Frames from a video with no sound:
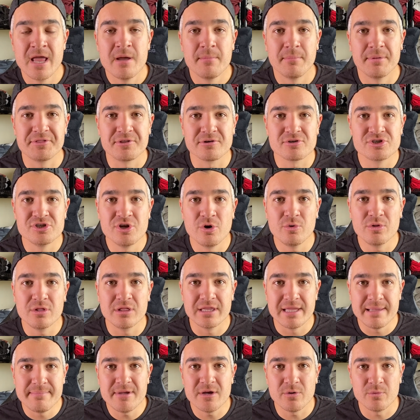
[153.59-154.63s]
but there's no
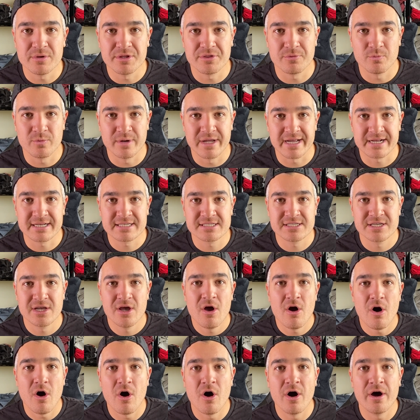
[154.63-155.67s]
limit with Wix
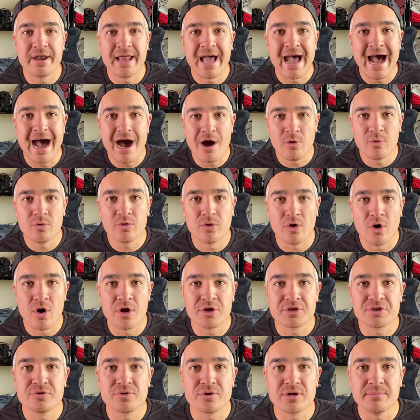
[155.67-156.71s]
on how
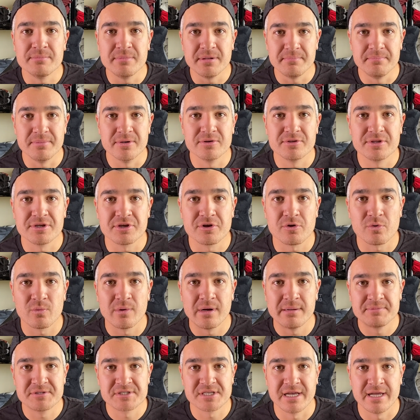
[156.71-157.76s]
long you can be building your
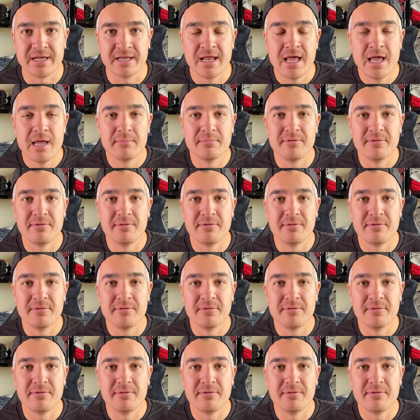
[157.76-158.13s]
website